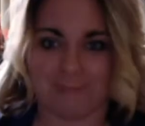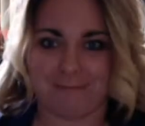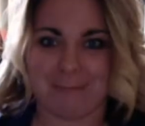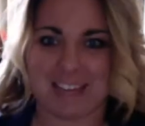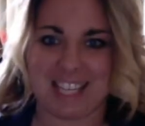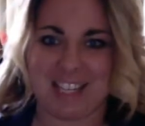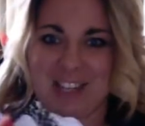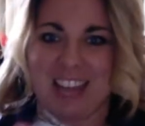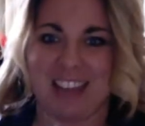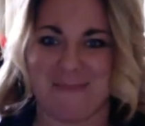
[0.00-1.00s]
my teacher
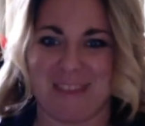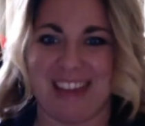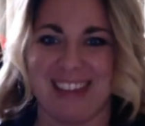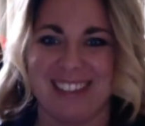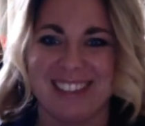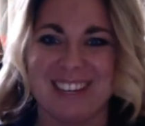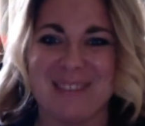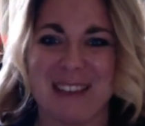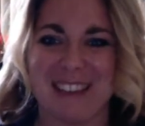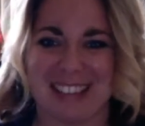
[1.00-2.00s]
gave me.
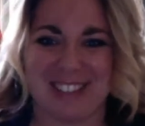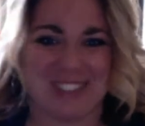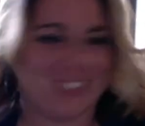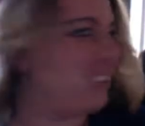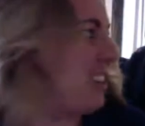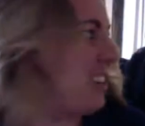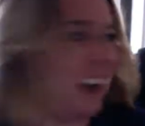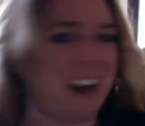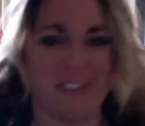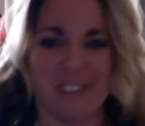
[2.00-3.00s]
My lights just turned
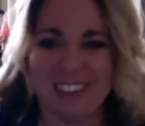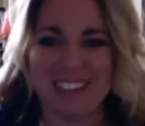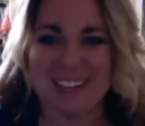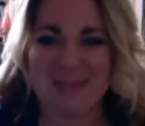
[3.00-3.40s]
off in